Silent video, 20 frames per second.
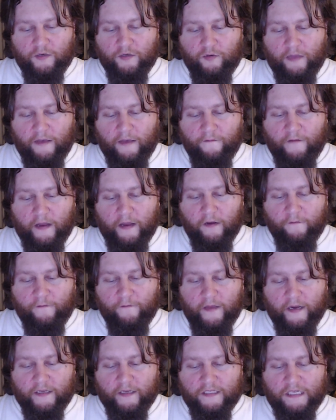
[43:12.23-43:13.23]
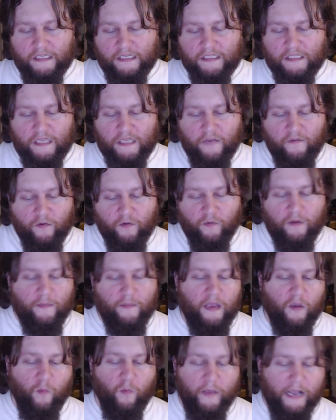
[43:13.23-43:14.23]
to that Final Fantasy VII
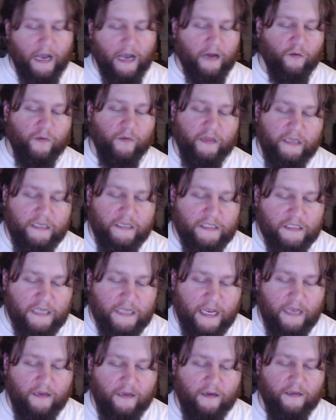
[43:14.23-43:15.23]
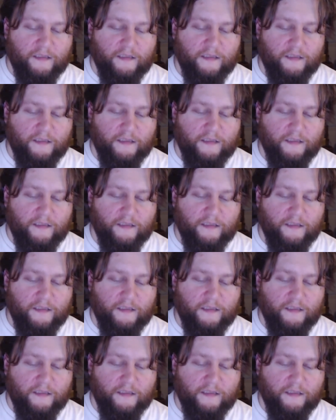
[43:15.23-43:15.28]
remake. We got a release date.